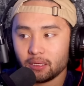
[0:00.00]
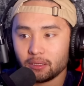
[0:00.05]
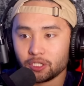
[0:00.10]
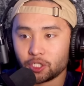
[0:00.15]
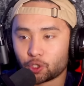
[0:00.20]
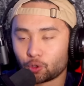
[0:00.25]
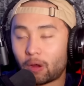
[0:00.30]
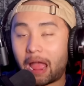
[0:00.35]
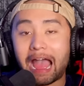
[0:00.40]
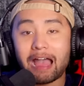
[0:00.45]

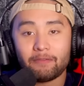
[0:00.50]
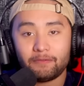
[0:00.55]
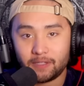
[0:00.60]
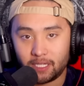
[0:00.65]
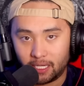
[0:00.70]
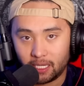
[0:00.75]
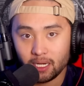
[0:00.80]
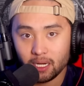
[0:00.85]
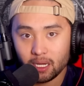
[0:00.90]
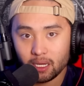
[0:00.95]

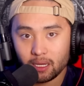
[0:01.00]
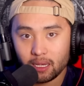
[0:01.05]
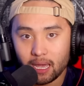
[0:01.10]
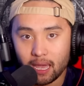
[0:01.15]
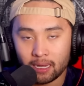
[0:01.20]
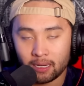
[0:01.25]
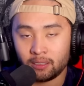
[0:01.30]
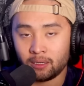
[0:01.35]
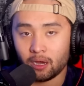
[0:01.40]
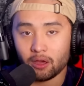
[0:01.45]
drafted
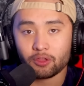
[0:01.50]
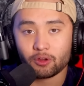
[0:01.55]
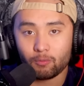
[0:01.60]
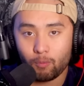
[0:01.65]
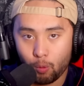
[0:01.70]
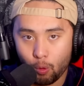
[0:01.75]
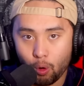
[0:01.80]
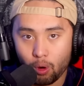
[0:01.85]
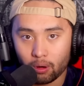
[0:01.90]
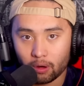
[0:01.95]
in another
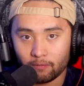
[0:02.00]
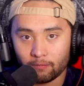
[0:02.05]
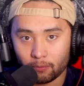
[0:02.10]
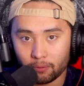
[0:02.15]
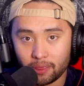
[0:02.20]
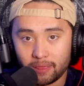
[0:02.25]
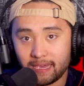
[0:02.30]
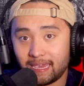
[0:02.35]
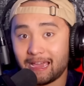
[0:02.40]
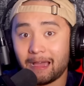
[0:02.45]
war
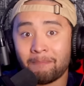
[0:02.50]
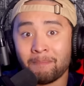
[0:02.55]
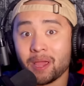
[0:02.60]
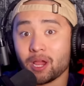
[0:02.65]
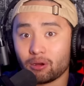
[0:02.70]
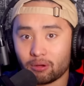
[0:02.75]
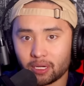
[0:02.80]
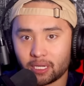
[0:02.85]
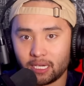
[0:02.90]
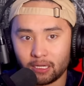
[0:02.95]
for the
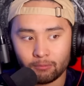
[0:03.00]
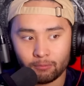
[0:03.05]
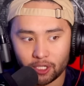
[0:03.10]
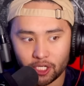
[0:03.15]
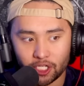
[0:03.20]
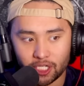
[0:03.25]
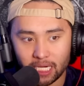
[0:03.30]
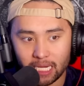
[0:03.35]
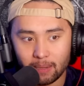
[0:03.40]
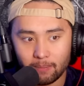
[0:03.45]
American
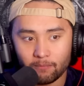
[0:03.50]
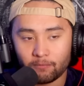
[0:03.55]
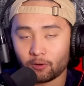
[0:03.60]
regime,